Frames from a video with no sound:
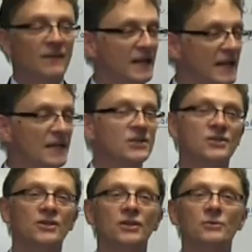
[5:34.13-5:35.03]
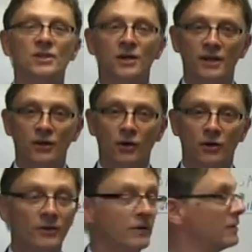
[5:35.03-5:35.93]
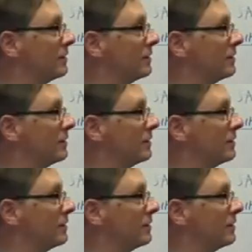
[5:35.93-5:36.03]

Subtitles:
The instant you turn it on,